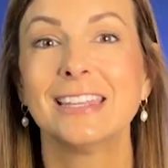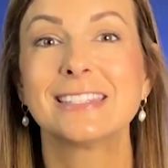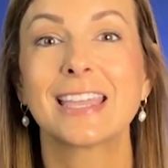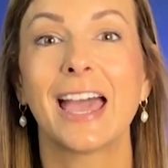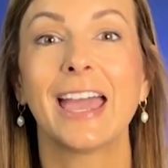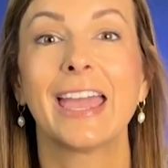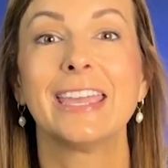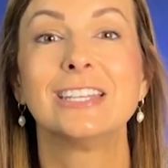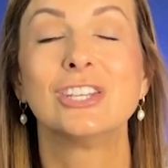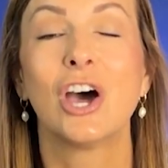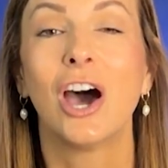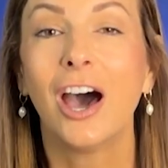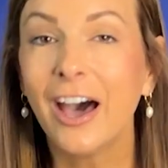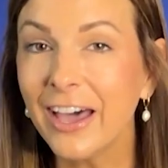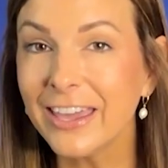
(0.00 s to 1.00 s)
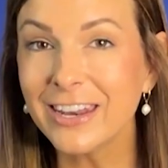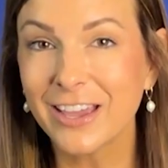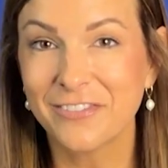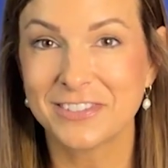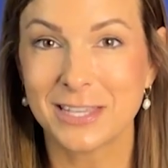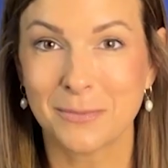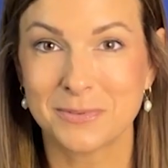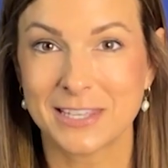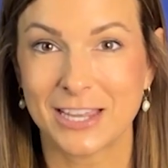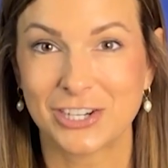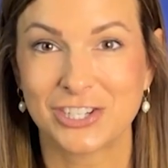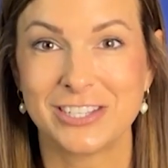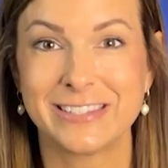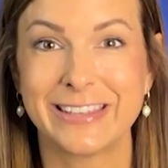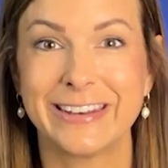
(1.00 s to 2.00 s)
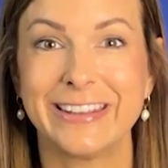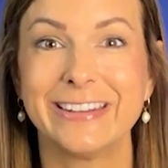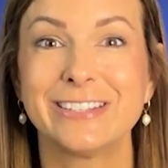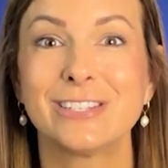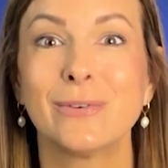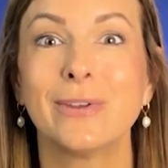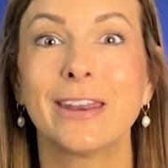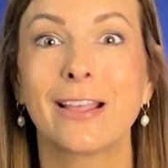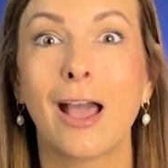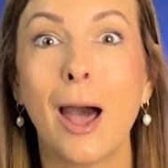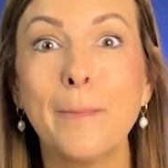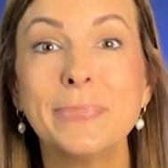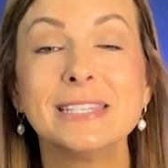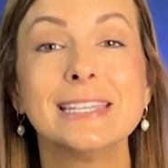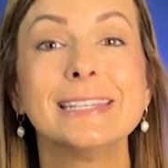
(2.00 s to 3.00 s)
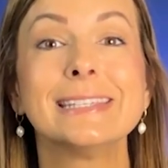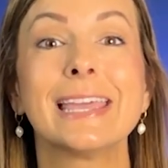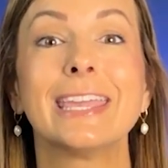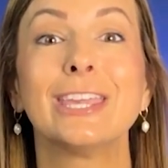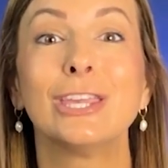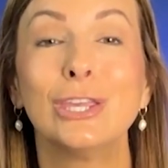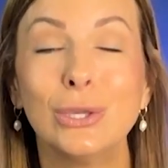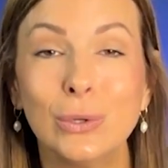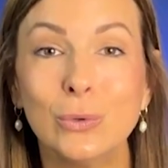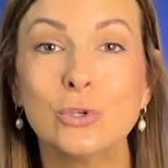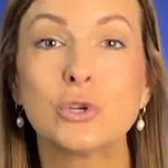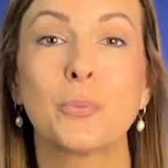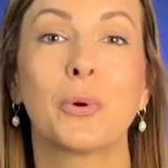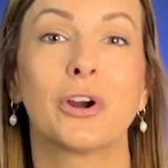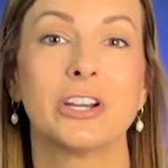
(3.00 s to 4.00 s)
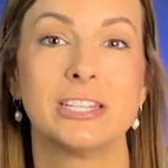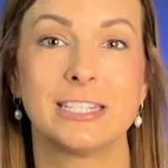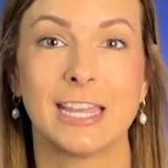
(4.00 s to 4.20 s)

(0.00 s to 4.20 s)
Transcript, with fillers: It's got a ton of subsections in it, so it encompasses a huge part of